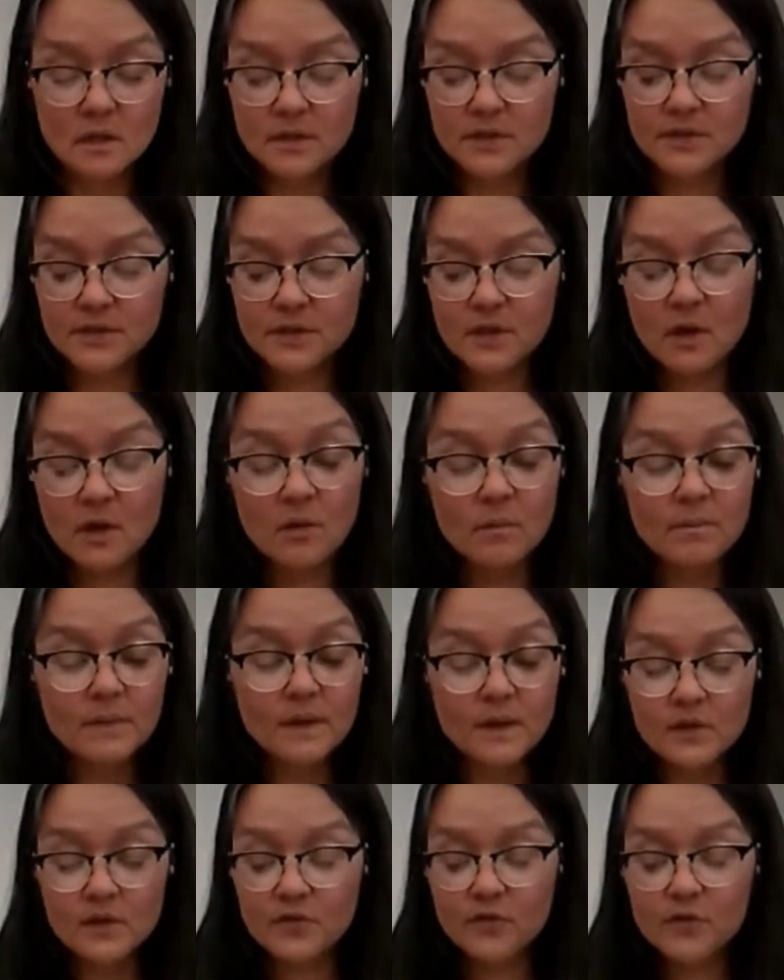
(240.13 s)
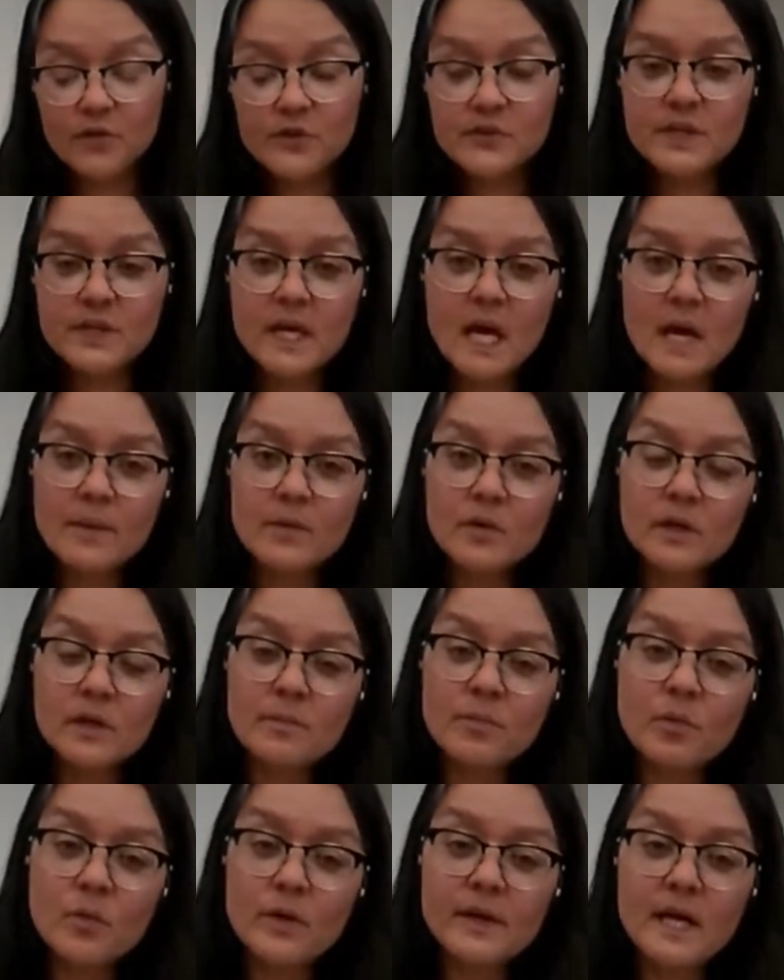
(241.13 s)
So the first thing I'm going to
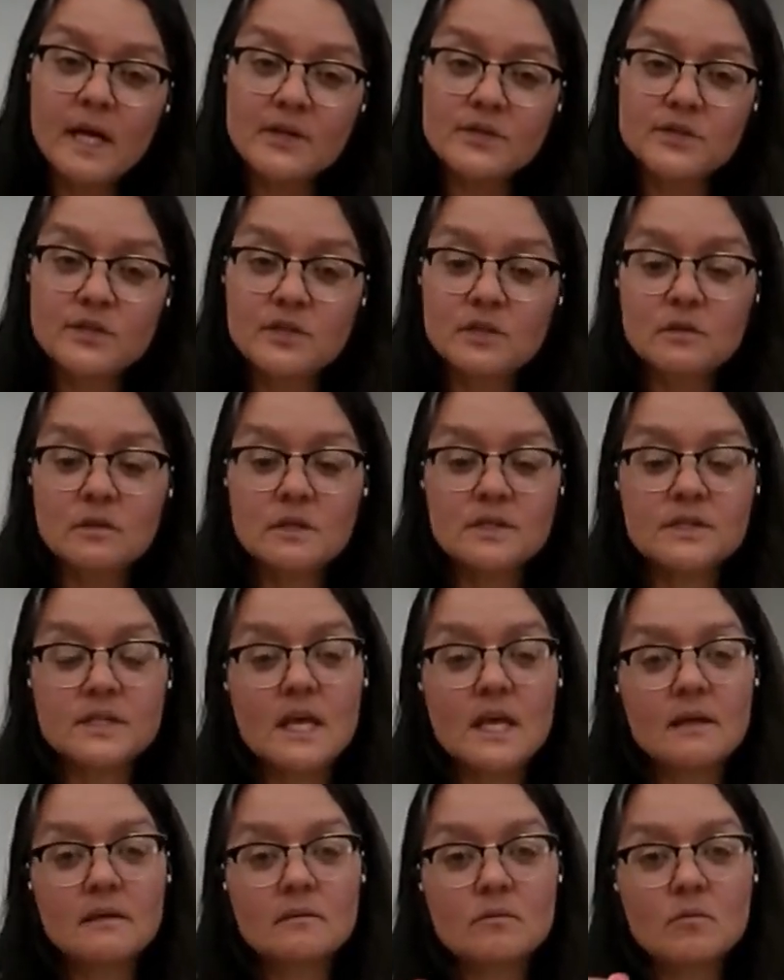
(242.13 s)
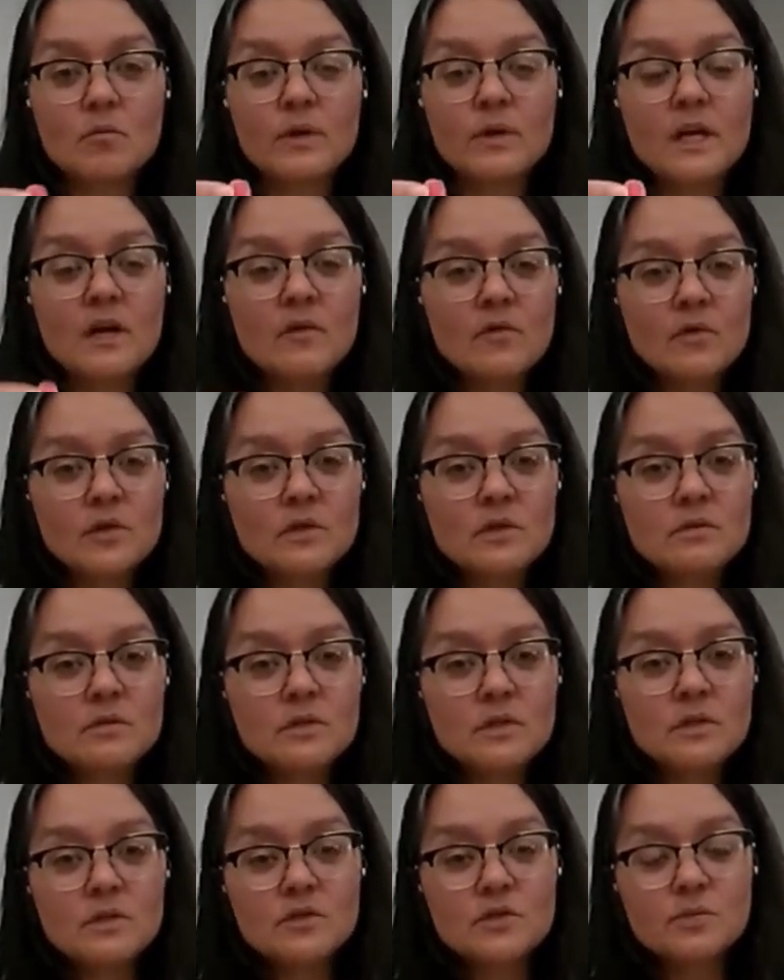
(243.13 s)
point out to you is that whatever you
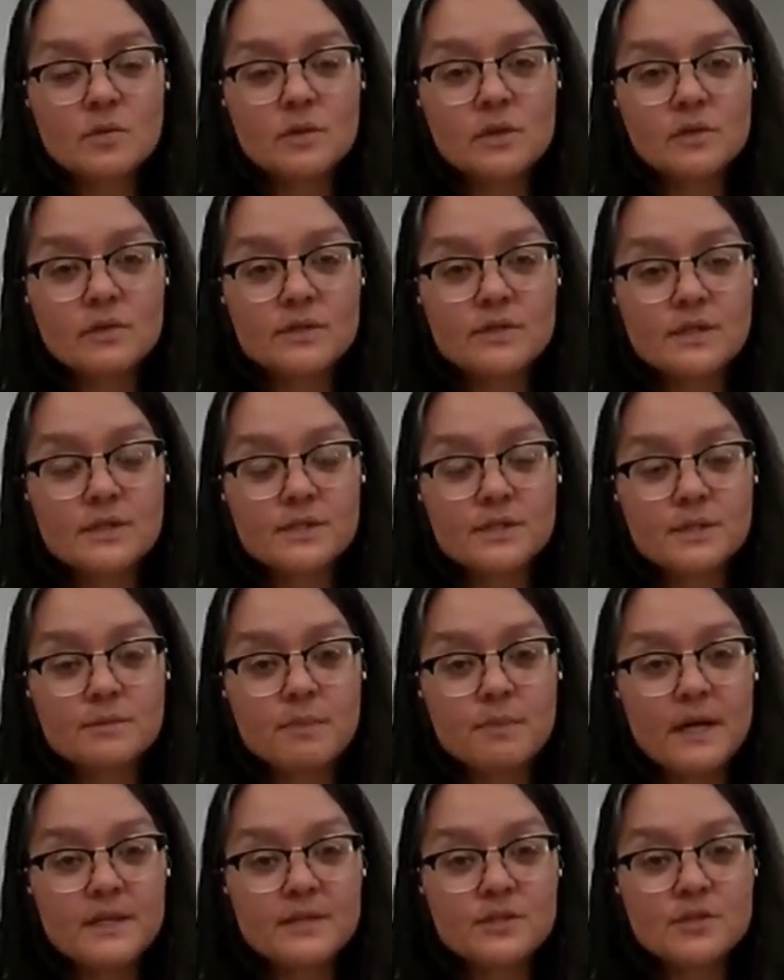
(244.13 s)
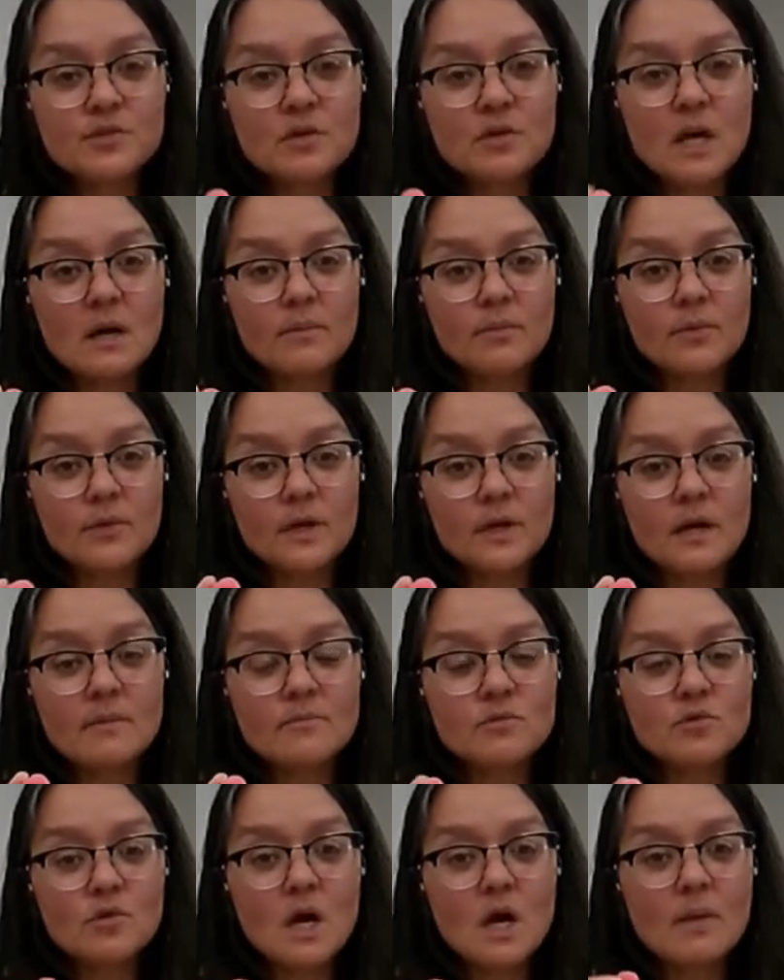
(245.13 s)
use, whether it's a spice drop or gum
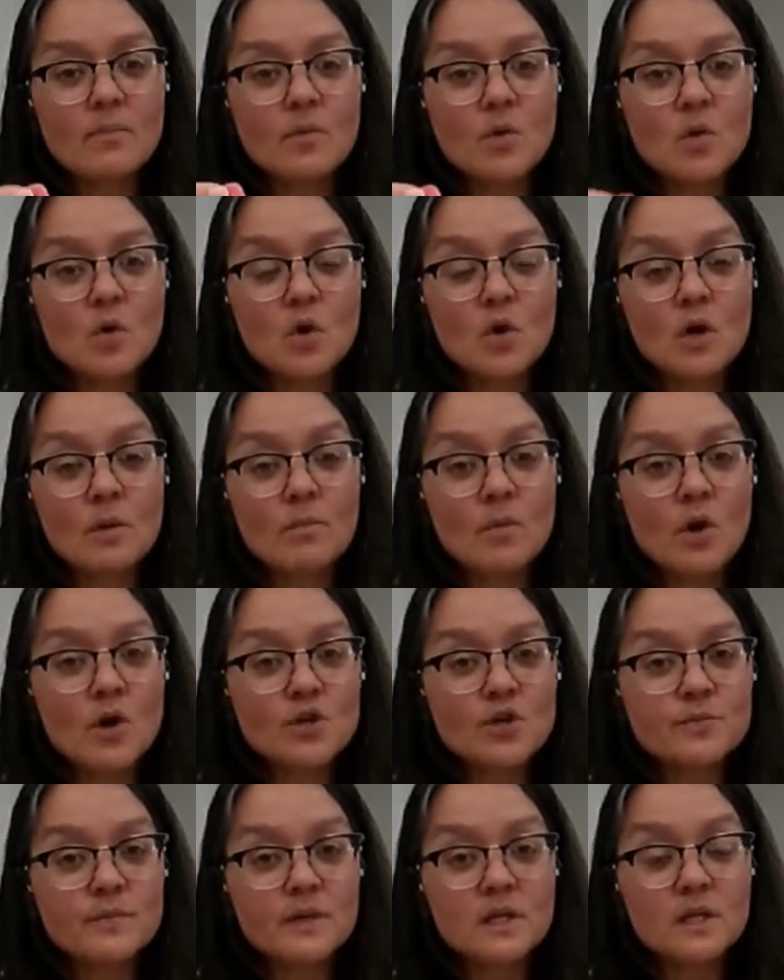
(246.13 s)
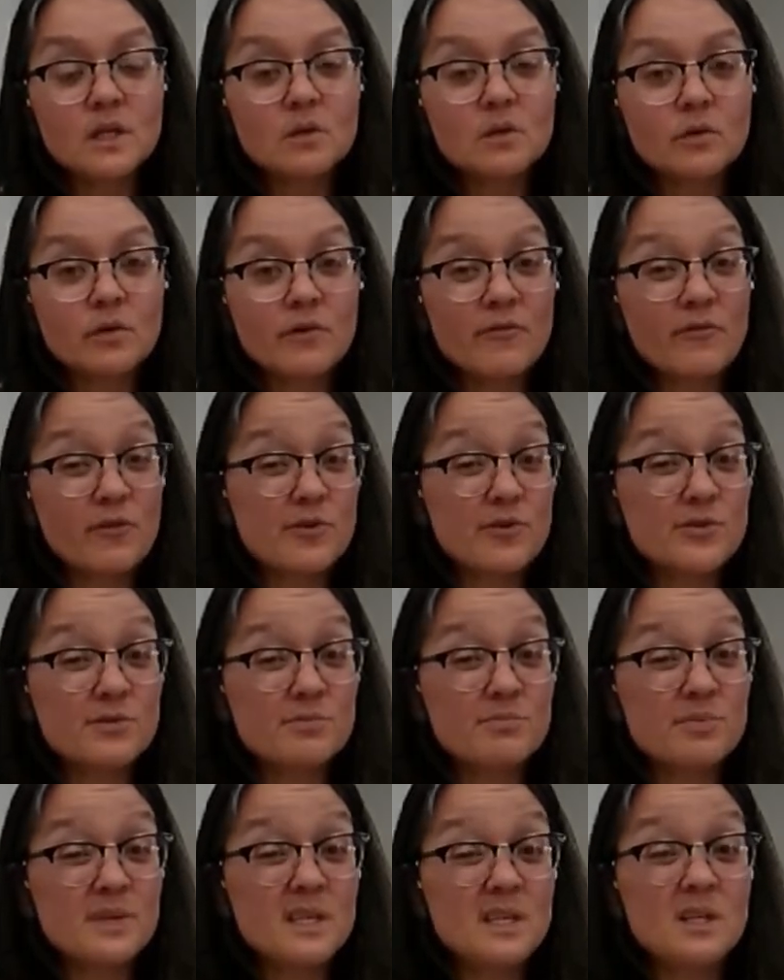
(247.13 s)
drop or a marshmallow or a frozen
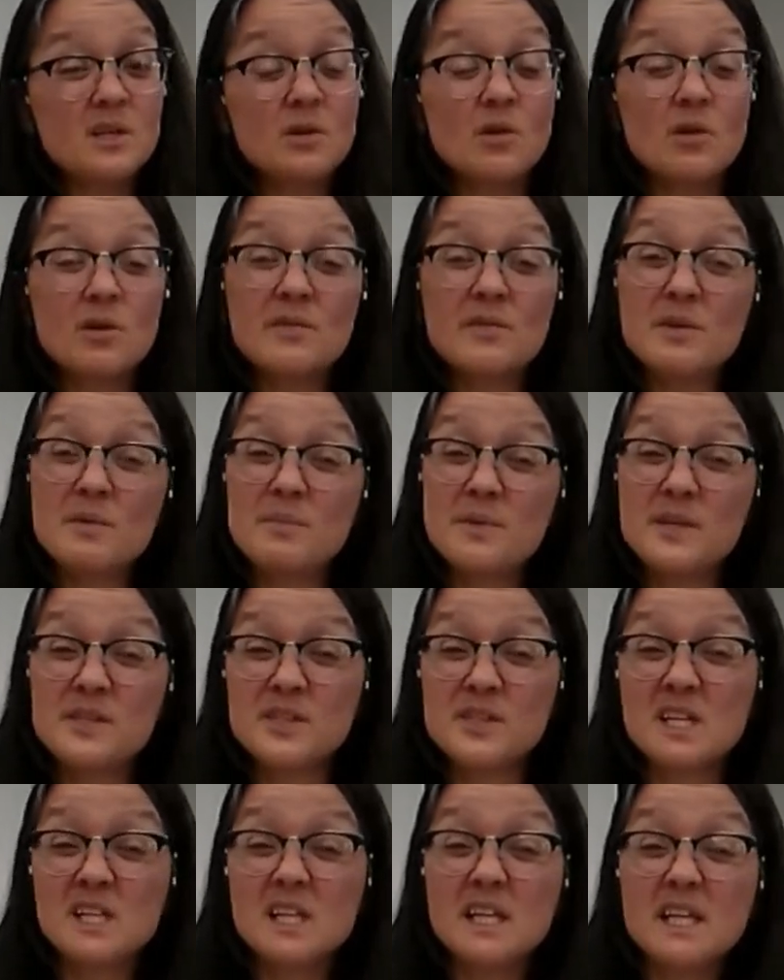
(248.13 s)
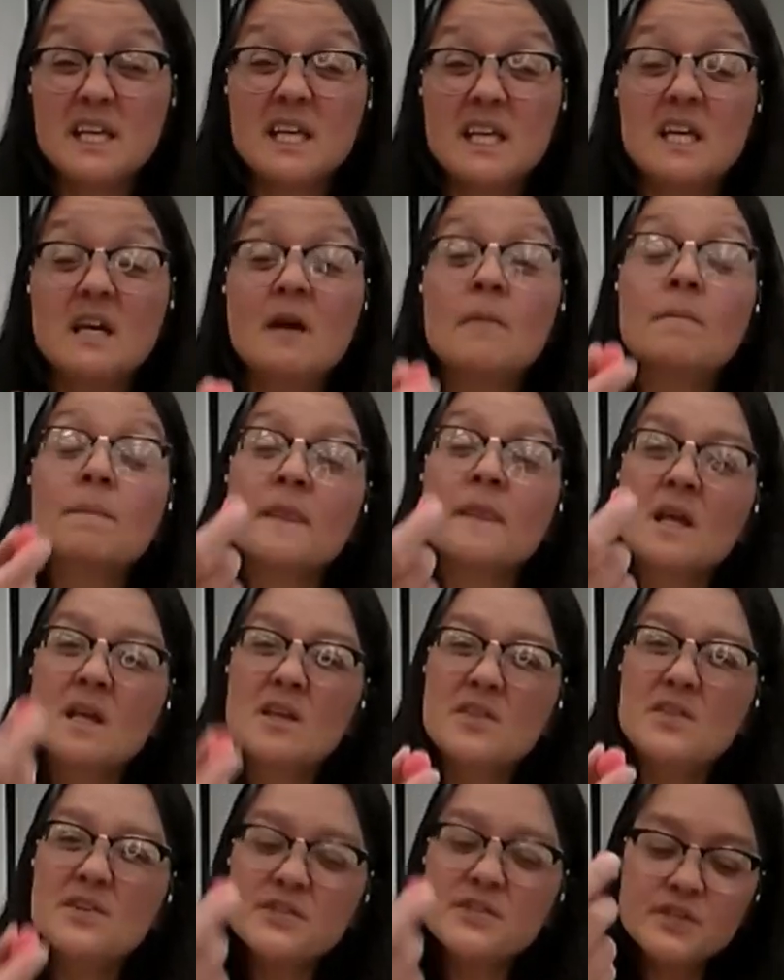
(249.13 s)
pea or even a piece of clay,
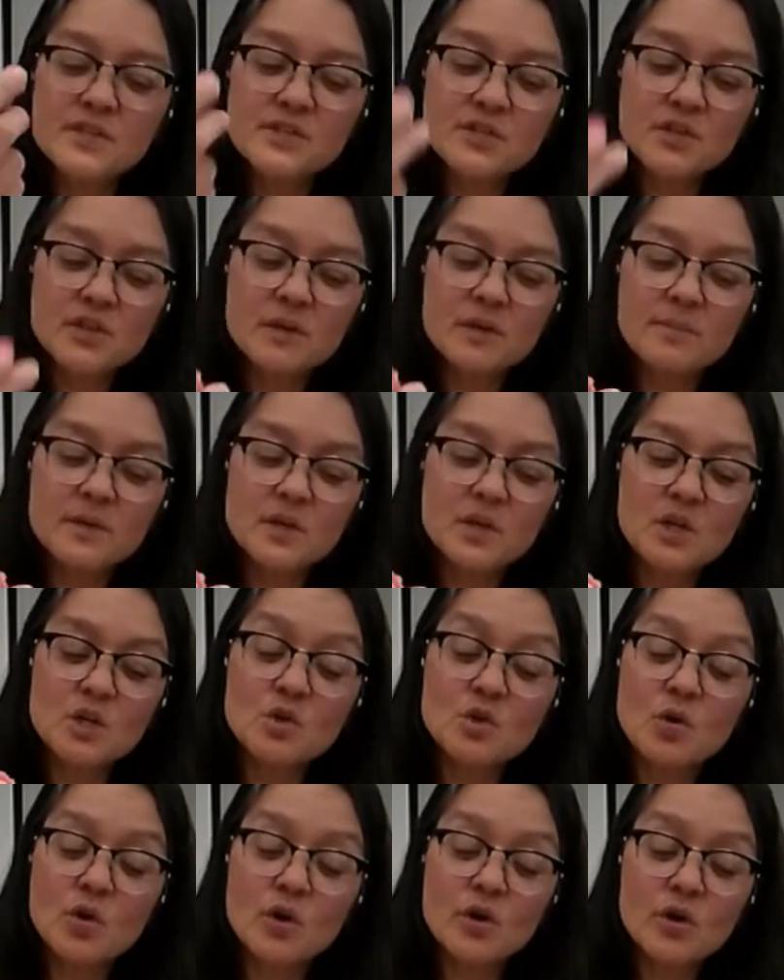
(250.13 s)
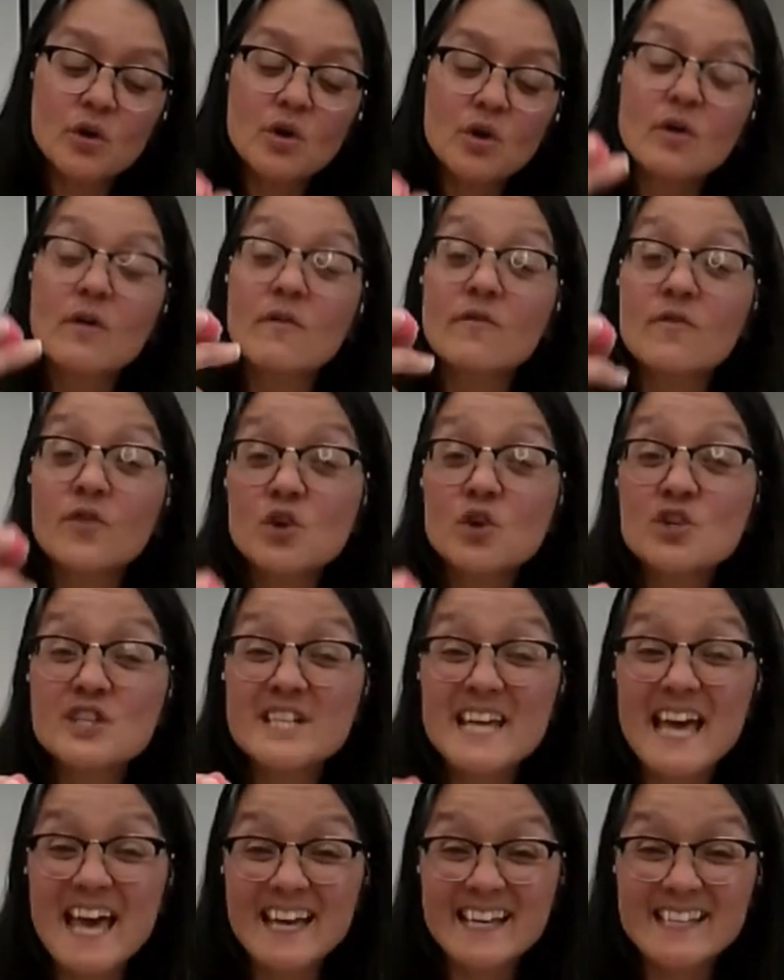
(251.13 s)
this is going to be your
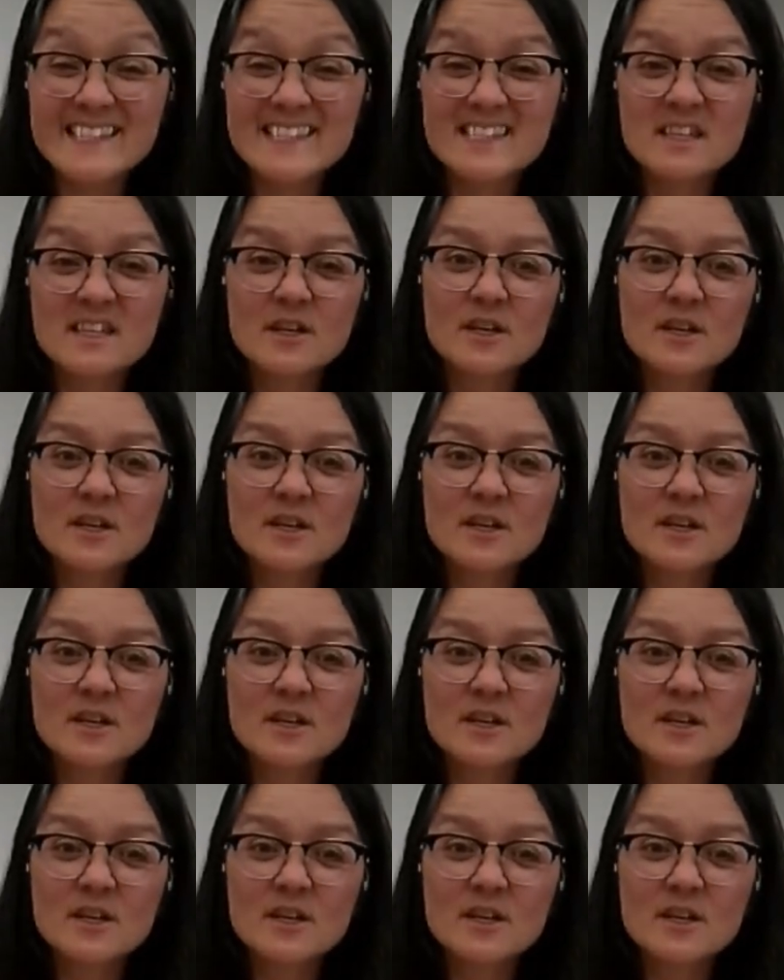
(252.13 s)
vertex.